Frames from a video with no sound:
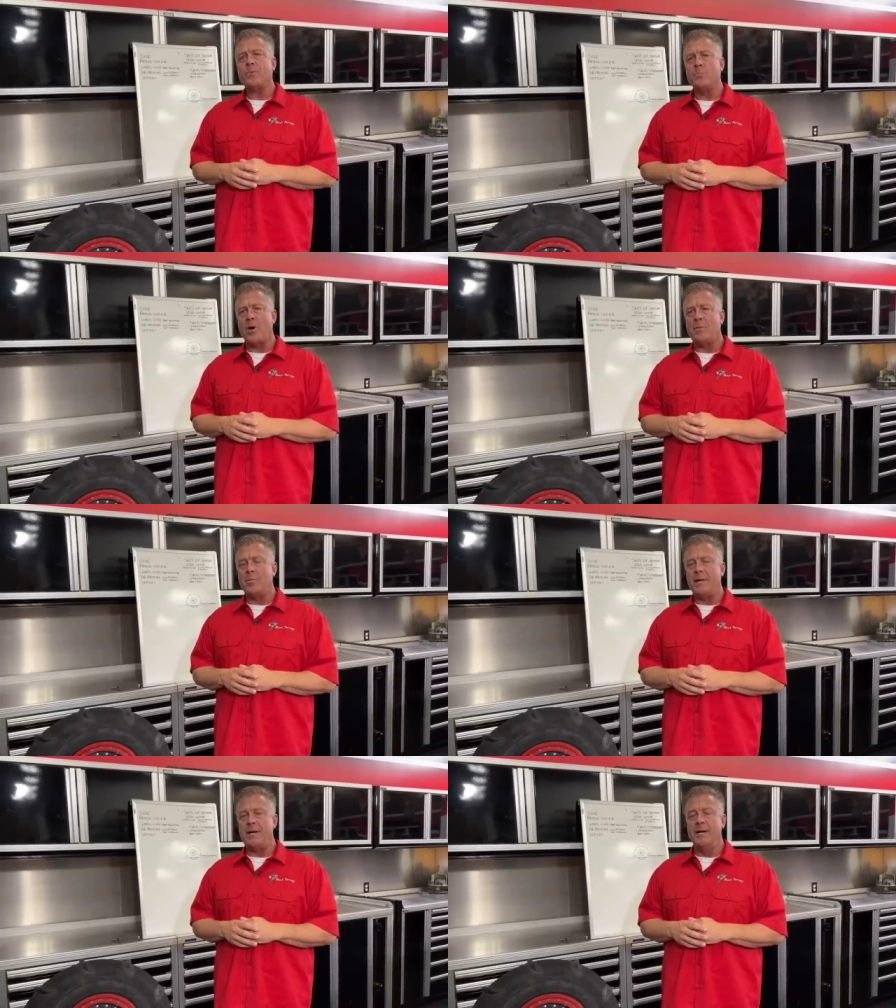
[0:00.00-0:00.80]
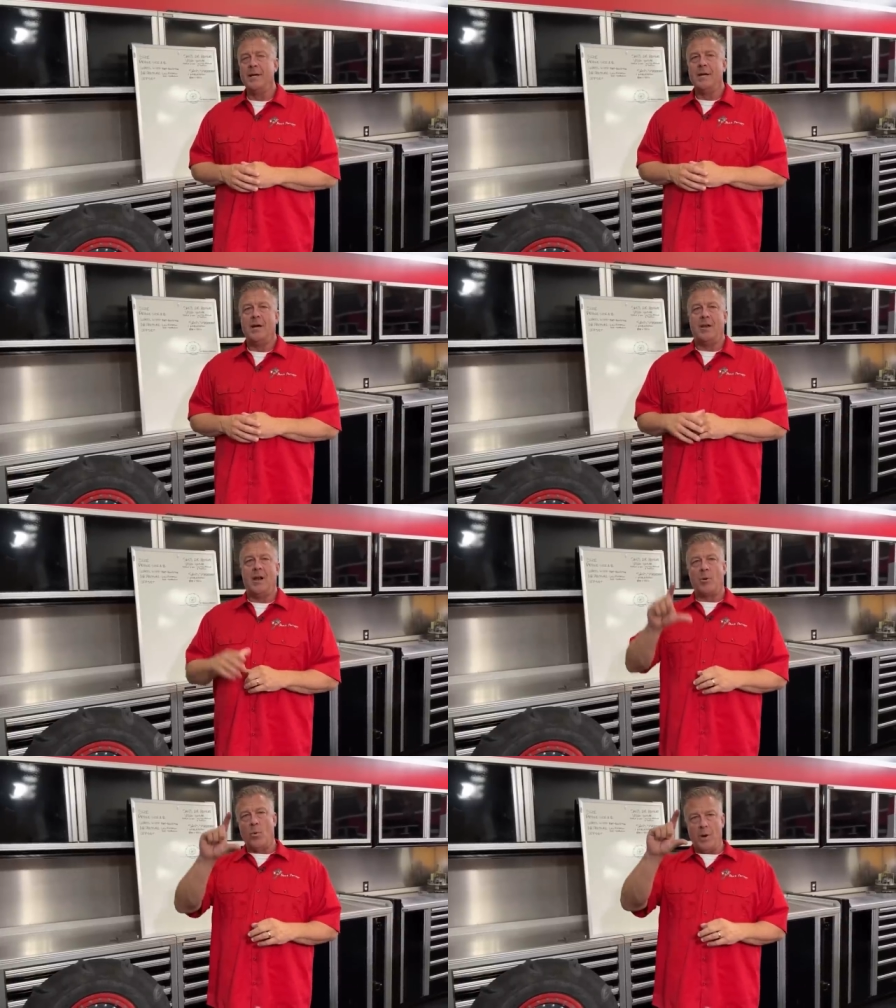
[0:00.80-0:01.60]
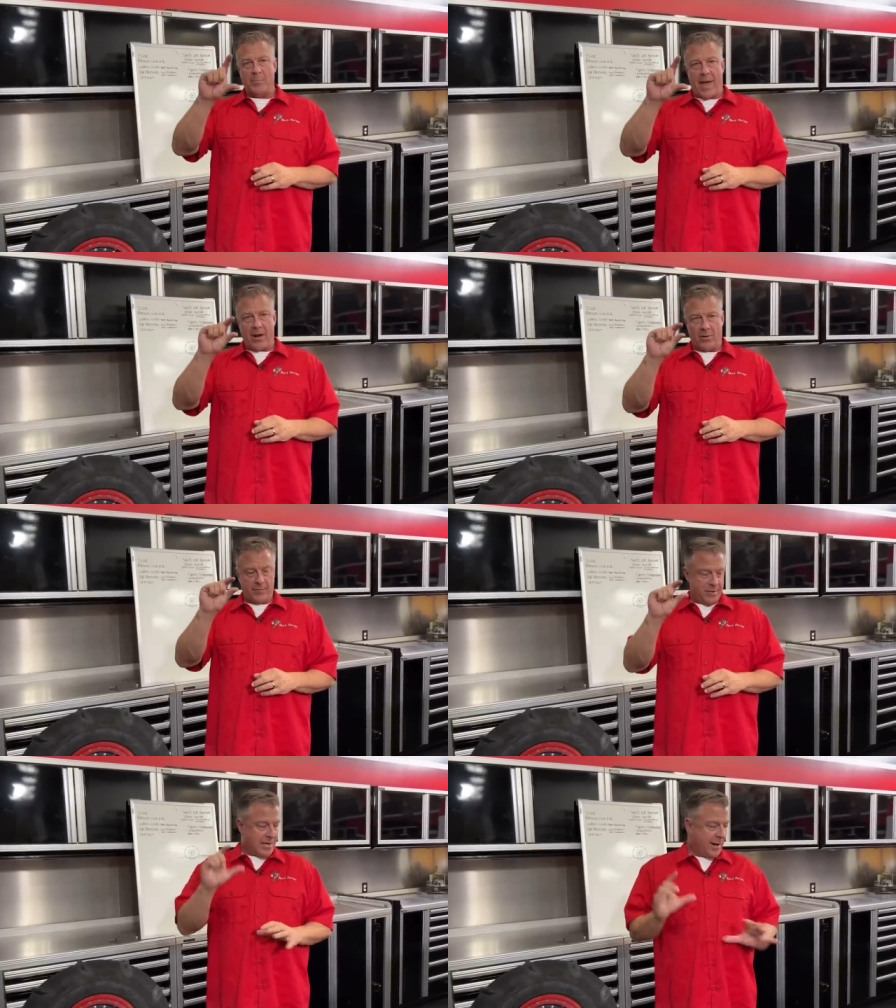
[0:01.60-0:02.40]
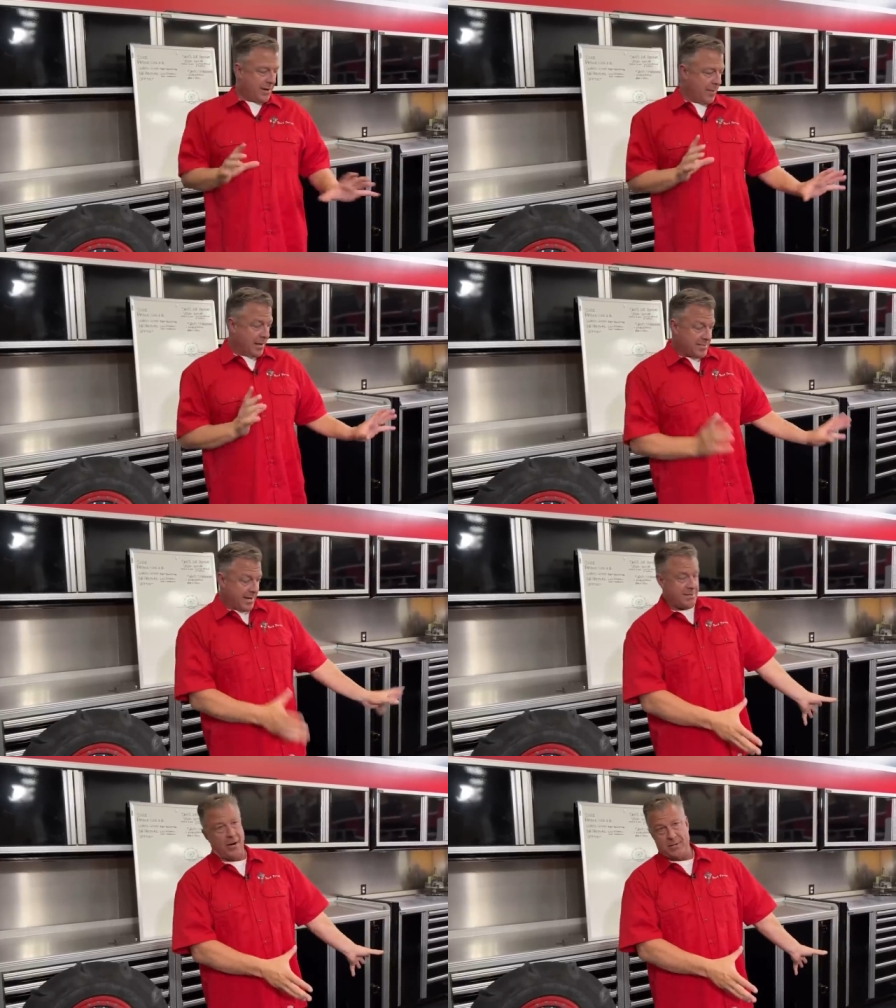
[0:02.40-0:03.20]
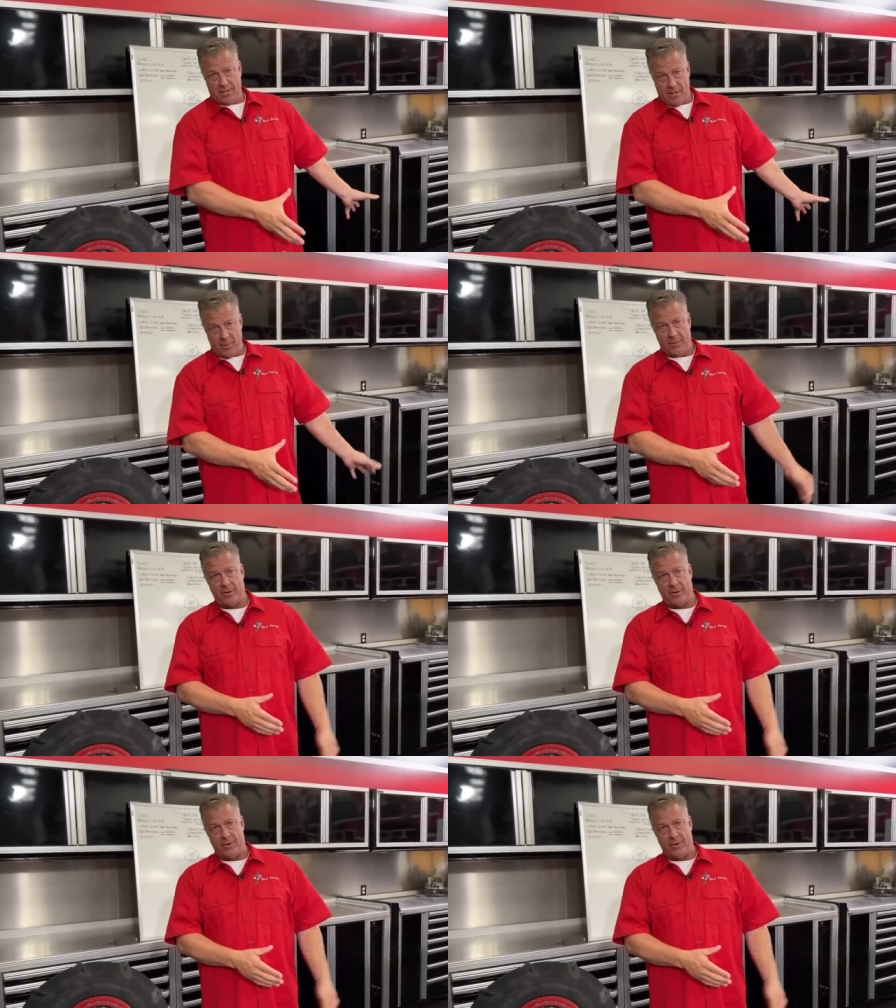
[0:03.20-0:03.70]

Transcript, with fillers: probably a number 1 paddle, if you're talking about Sand Tires Unlimited,